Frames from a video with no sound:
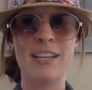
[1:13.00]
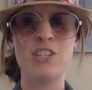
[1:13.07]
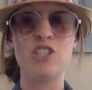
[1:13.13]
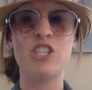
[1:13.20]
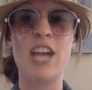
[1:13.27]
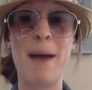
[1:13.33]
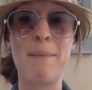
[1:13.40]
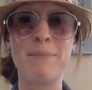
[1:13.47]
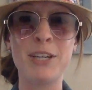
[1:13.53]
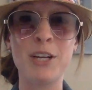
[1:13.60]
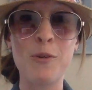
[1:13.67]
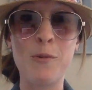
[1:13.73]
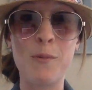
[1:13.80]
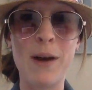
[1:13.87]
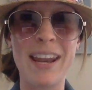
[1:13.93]

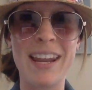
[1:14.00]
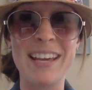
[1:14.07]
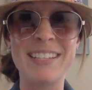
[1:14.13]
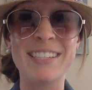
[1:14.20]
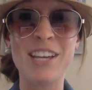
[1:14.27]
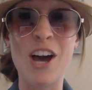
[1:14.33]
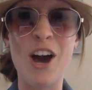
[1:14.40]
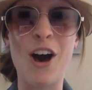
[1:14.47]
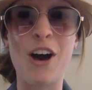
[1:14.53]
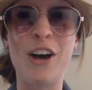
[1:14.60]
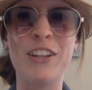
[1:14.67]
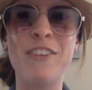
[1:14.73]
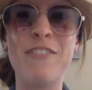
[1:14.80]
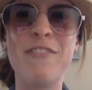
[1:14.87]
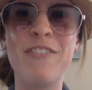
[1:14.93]
Chapter 1 is
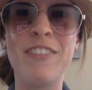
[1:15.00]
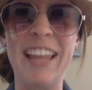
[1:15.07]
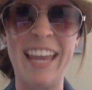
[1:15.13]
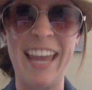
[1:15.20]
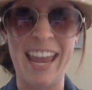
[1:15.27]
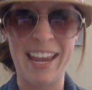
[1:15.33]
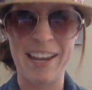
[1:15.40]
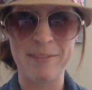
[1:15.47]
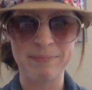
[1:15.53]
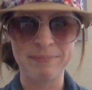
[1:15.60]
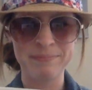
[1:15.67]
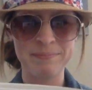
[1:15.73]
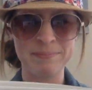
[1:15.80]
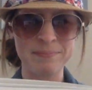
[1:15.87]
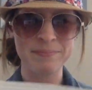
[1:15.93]
called Flinging.
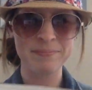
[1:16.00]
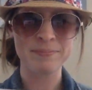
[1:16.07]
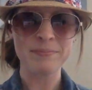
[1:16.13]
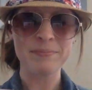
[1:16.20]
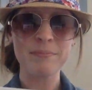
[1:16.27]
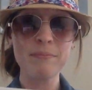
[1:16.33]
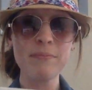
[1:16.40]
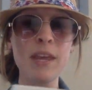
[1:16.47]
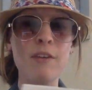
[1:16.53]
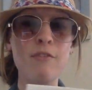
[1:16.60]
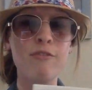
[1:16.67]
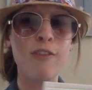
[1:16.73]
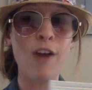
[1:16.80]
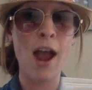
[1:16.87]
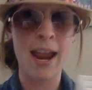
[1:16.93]

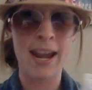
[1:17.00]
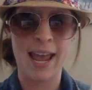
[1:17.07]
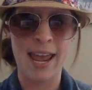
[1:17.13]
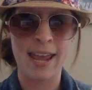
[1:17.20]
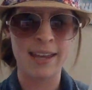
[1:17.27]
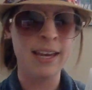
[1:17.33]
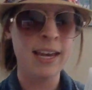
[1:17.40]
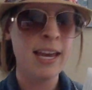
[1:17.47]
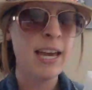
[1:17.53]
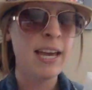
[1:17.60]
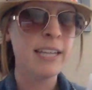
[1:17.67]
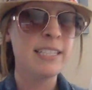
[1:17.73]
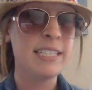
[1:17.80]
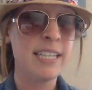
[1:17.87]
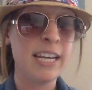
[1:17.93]
Friday.
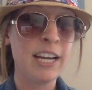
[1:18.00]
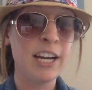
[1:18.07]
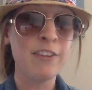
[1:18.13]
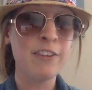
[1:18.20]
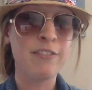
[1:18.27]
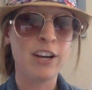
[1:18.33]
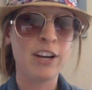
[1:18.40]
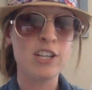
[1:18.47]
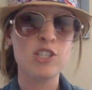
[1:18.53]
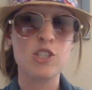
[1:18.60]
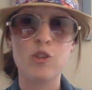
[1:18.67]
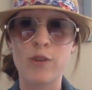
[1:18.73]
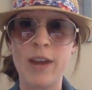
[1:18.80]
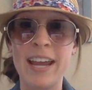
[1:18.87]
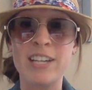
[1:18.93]
Dear
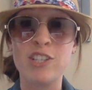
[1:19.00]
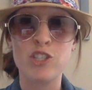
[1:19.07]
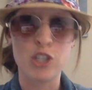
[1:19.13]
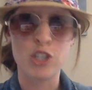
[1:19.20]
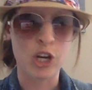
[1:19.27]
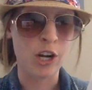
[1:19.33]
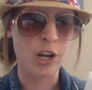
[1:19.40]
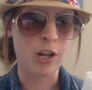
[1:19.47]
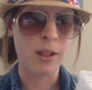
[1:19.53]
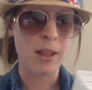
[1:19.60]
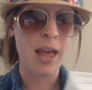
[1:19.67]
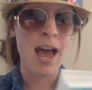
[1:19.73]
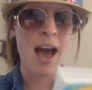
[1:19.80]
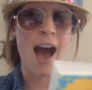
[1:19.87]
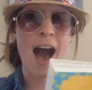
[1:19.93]
First Grade Journal,
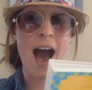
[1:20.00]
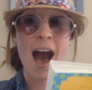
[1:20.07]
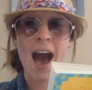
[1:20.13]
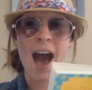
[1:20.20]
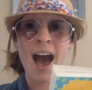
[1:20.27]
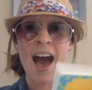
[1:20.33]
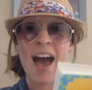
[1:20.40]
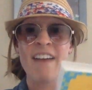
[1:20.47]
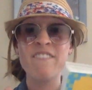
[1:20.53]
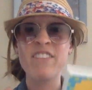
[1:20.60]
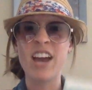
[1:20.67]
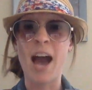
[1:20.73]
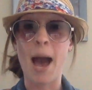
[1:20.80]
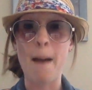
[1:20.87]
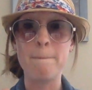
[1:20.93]
I've
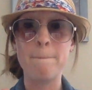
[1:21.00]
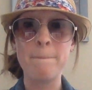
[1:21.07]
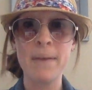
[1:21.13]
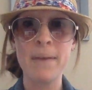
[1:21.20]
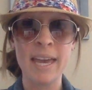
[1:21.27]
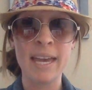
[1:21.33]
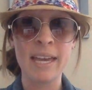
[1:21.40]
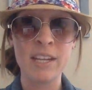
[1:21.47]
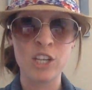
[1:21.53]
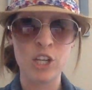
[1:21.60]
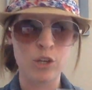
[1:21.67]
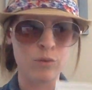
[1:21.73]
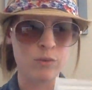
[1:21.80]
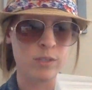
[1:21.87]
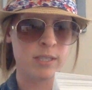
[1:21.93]
got big
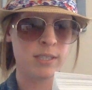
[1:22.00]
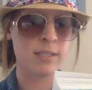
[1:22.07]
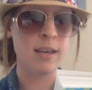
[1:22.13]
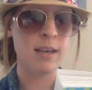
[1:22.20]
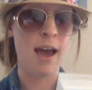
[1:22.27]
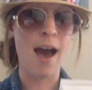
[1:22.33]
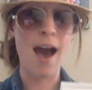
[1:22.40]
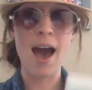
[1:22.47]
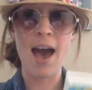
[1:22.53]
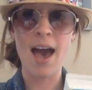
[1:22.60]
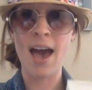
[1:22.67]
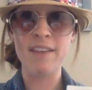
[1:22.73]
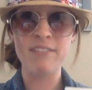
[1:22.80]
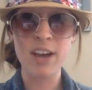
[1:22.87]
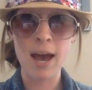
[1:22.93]
news.
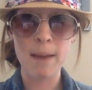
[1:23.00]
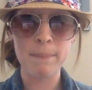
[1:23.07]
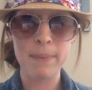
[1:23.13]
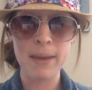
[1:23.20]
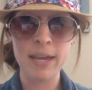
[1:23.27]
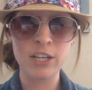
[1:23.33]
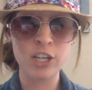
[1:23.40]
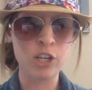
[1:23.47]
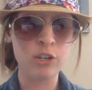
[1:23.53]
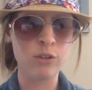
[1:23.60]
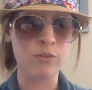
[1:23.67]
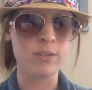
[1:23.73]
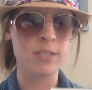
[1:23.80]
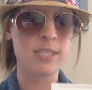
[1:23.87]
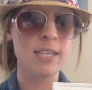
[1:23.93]
I've got big
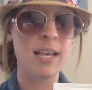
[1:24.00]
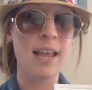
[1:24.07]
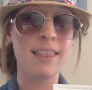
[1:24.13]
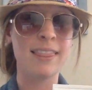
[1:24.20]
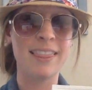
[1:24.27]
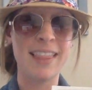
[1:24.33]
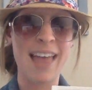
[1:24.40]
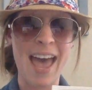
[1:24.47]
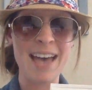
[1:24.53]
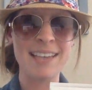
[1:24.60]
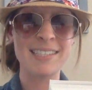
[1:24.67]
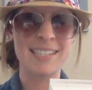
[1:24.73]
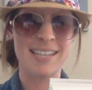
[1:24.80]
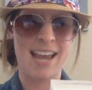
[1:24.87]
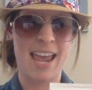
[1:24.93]
news.
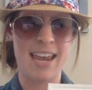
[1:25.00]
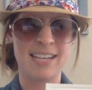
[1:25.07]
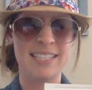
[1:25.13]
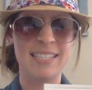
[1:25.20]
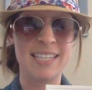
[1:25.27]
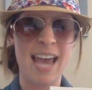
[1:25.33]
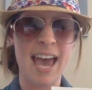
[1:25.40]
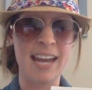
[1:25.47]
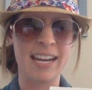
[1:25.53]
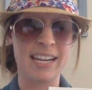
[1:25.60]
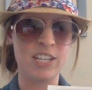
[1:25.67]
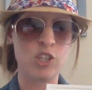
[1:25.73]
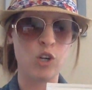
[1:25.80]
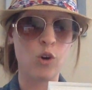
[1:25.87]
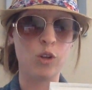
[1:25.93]
Last night,
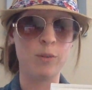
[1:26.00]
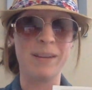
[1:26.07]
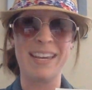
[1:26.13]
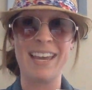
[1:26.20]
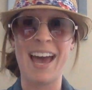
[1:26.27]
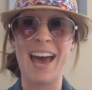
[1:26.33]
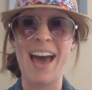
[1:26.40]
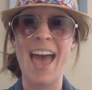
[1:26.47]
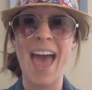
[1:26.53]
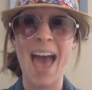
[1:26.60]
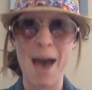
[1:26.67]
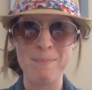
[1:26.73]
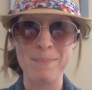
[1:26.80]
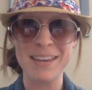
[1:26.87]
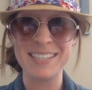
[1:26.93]
Daddy told me a
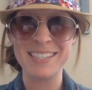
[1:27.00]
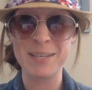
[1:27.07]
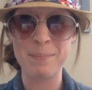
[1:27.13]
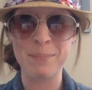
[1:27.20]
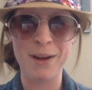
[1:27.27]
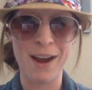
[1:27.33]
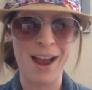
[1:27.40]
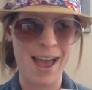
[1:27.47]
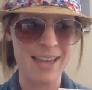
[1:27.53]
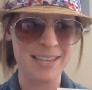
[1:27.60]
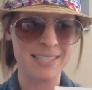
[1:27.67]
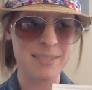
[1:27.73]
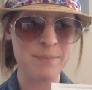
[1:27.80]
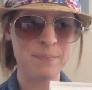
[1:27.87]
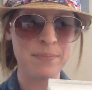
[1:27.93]
happy
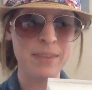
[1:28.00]
surprise,